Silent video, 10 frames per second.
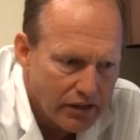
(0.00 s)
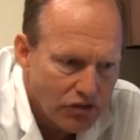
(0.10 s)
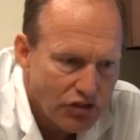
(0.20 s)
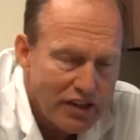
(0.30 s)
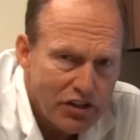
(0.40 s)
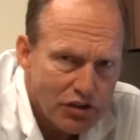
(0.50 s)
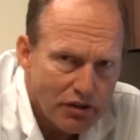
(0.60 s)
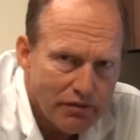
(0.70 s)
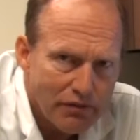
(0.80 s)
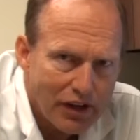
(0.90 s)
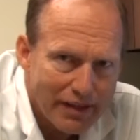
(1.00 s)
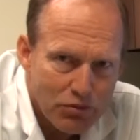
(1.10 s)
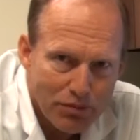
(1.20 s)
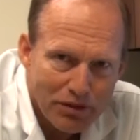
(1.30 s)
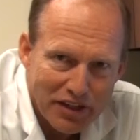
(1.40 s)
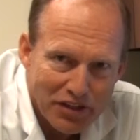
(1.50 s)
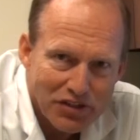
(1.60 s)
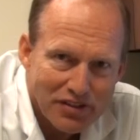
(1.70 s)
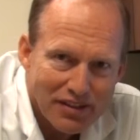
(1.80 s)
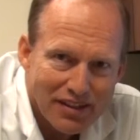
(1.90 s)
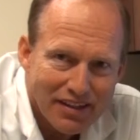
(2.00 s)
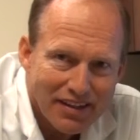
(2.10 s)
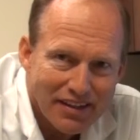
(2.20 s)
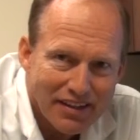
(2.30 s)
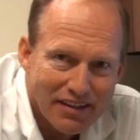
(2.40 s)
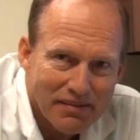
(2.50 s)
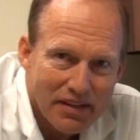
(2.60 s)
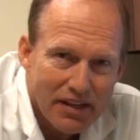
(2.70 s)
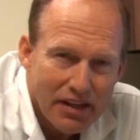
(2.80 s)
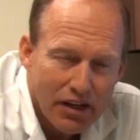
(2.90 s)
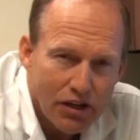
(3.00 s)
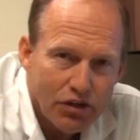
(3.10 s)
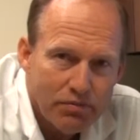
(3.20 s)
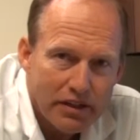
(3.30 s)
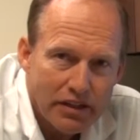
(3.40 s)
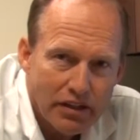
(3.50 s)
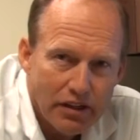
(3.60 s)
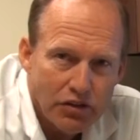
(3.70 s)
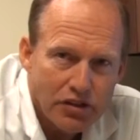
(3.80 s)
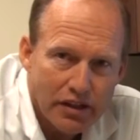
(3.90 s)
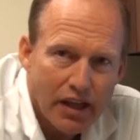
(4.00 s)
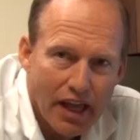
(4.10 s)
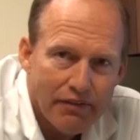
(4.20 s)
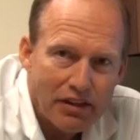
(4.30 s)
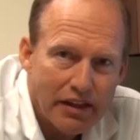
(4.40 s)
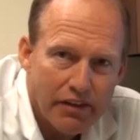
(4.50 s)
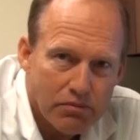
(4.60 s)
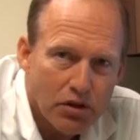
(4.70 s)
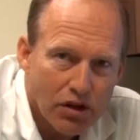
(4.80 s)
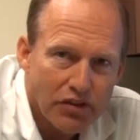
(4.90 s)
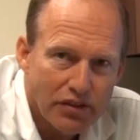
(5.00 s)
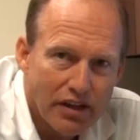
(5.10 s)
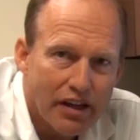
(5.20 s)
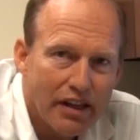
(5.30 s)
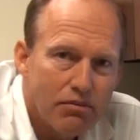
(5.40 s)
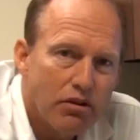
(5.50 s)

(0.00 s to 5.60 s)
senior volleyball players who've been using the heavy leather balls and hitting them